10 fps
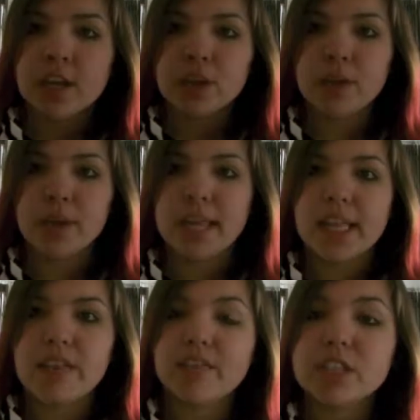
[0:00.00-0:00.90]
to
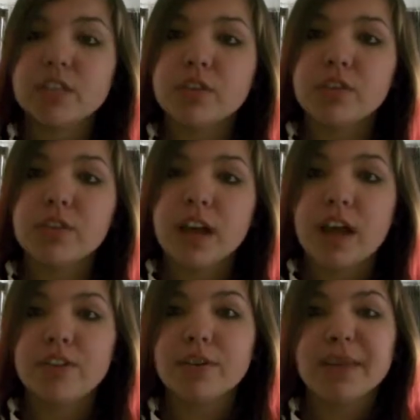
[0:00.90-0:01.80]
get it in physical
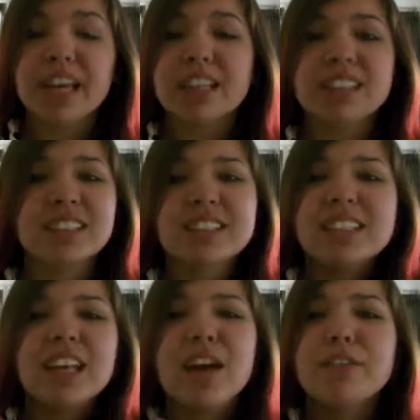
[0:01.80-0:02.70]
cover because
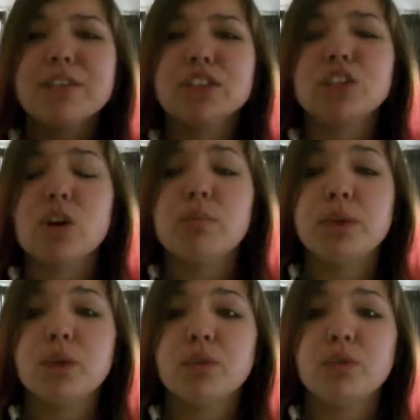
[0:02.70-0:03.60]
the cover is so
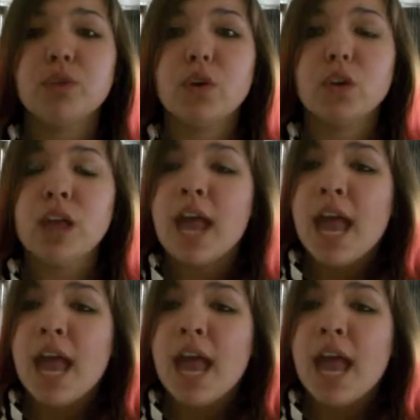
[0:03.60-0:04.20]
beautiful